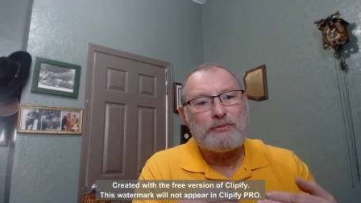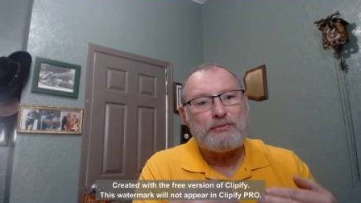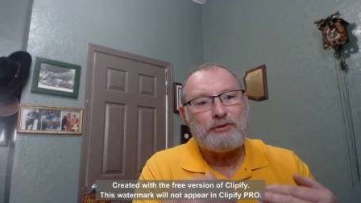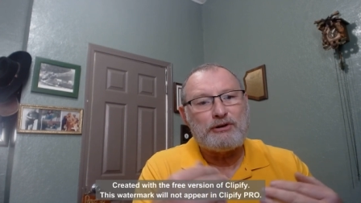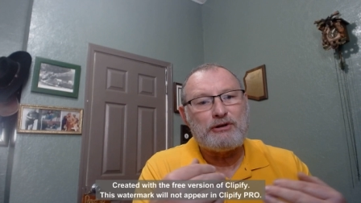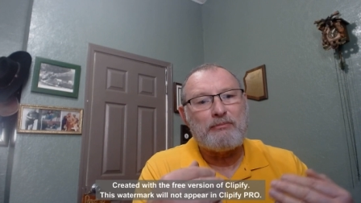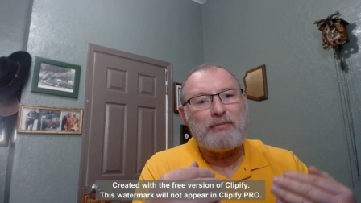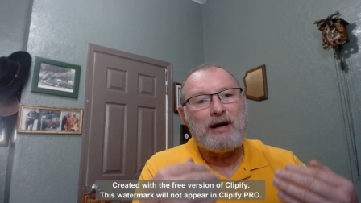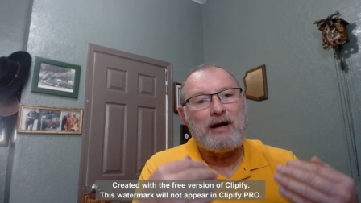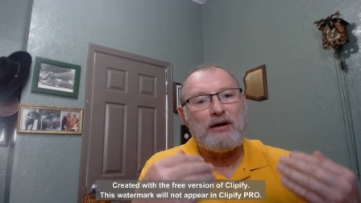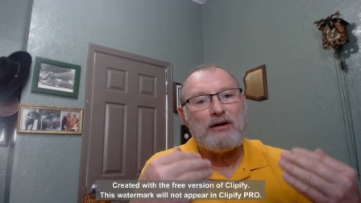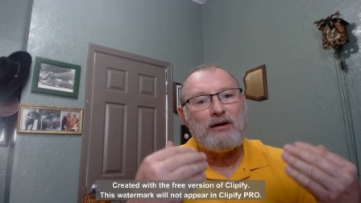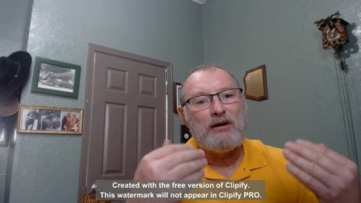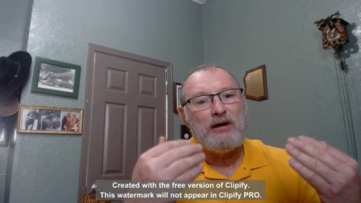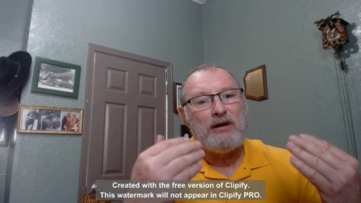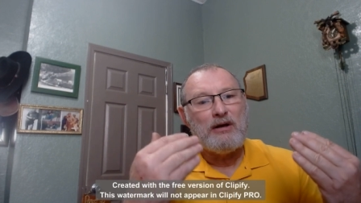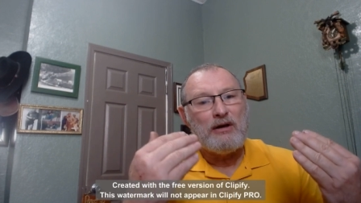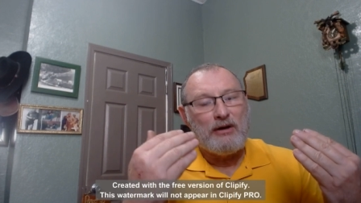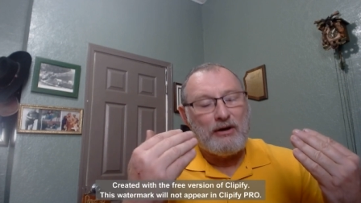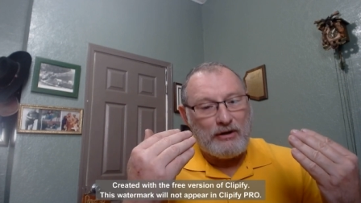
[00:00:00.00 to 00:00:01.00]
is about
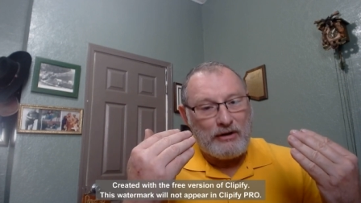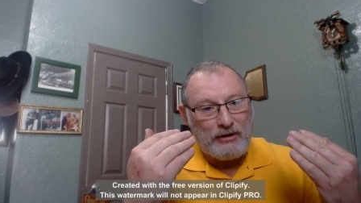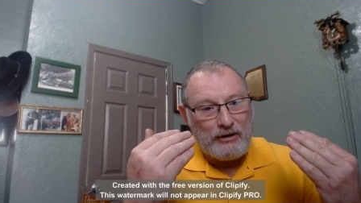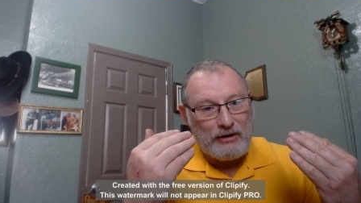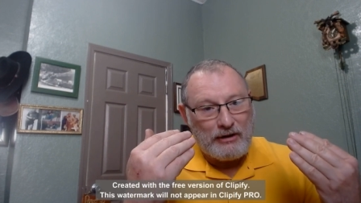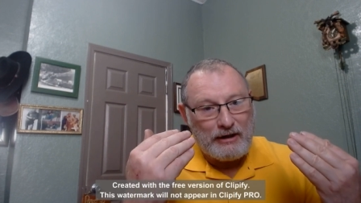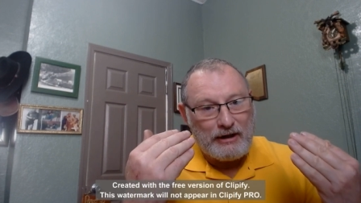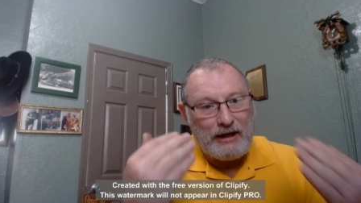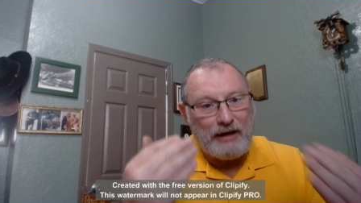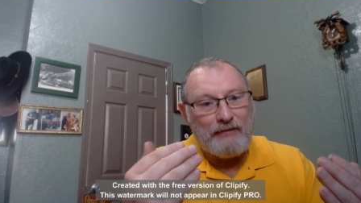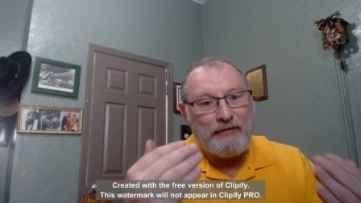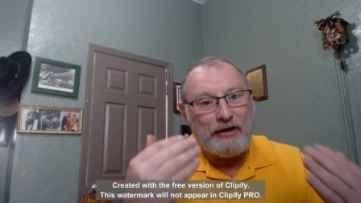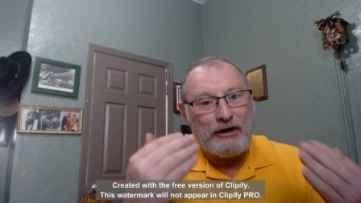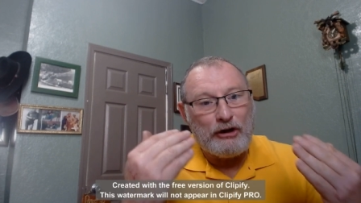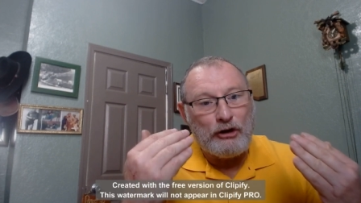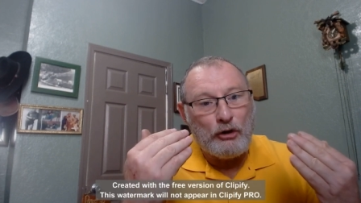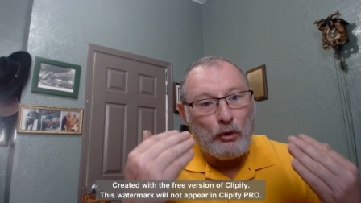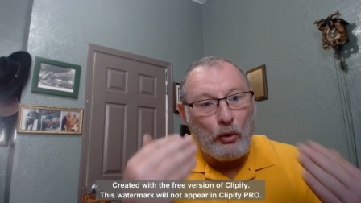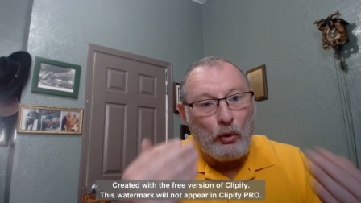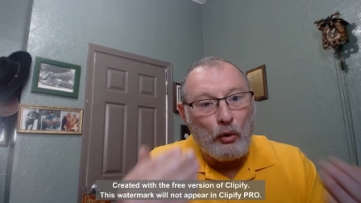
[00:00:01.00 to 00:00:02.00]
giving
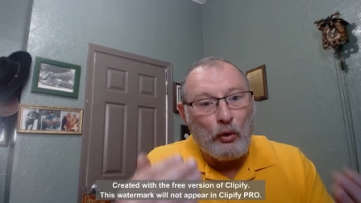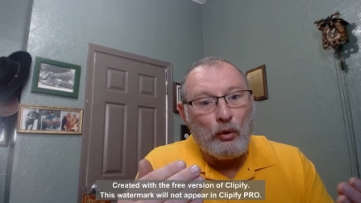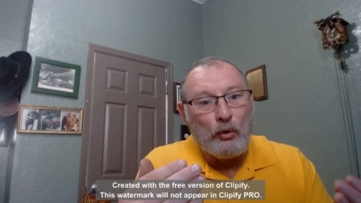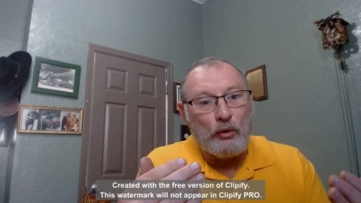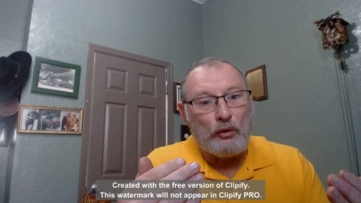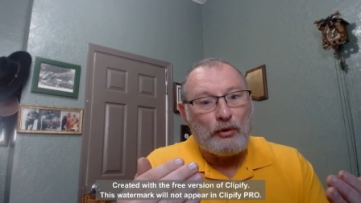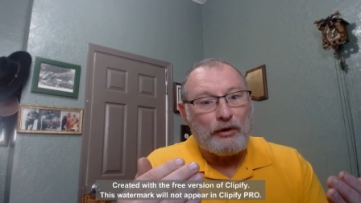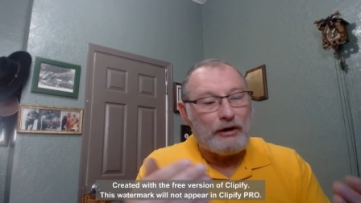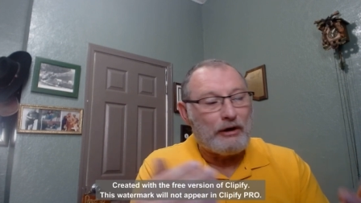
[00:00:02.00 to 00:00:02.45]
glory.